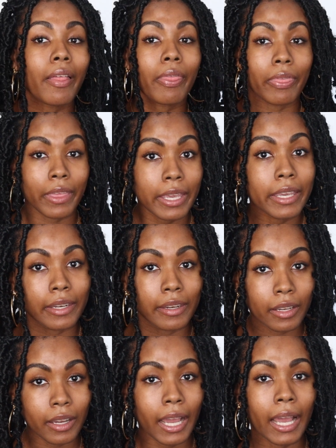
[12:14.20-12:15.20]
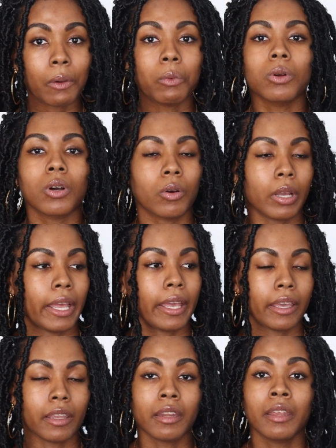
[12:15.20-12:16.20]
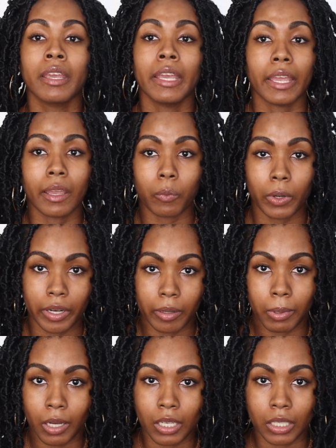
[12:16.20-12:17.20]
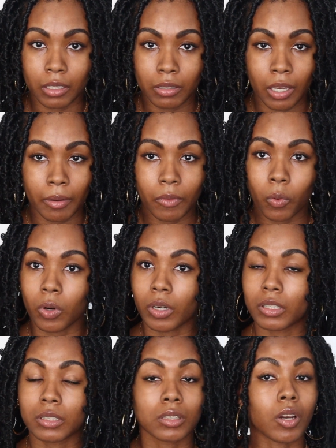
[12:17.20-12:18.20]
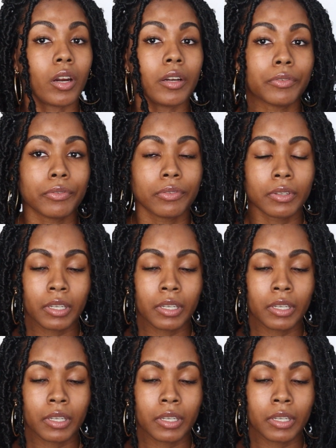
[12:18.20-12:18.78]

then I will go ahead and wear a bonnet or a scarf.